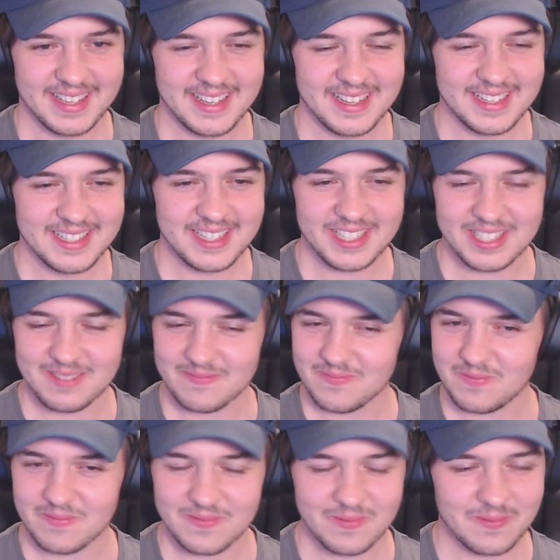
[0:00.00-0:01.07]
Just
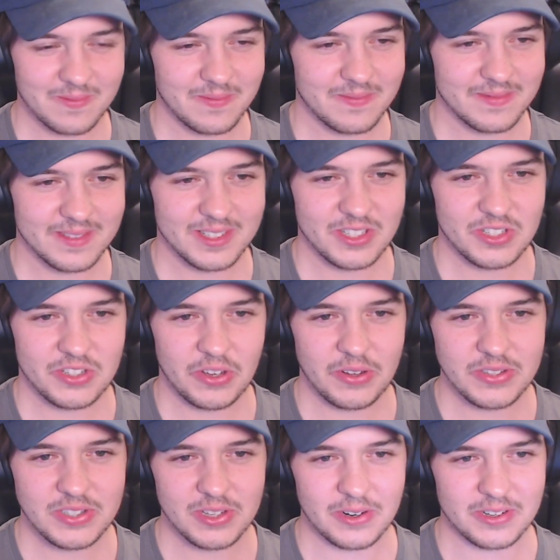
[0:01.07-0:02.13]

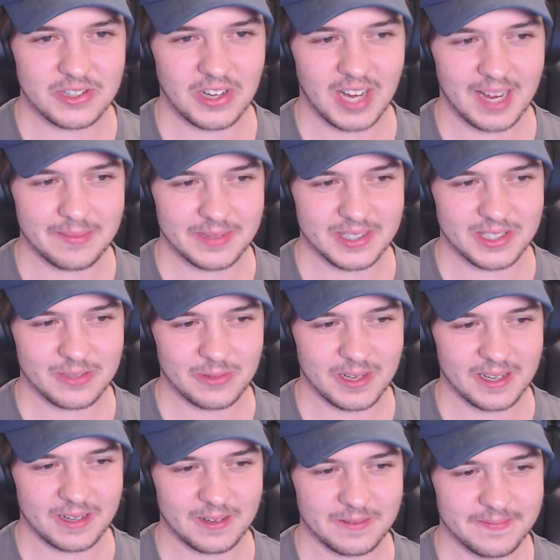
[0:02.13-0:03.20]
turns on a dime as
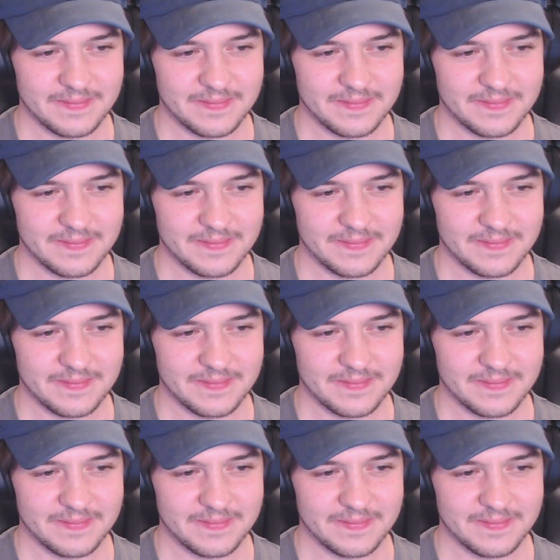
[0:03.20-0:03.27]
well.